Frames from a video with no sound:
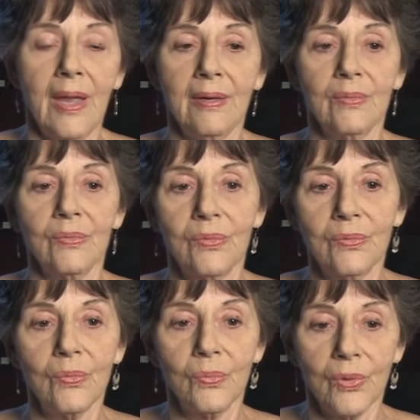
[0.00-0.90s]
and
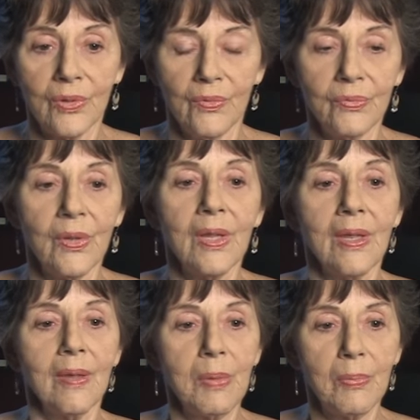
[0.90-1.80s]
the work of
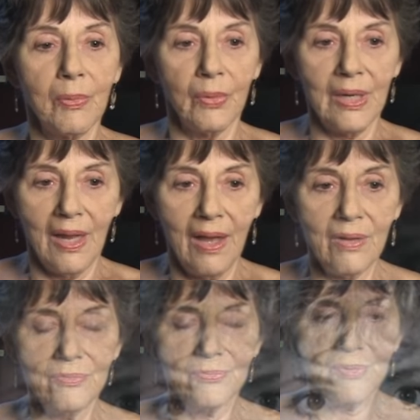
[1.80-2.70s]
people we love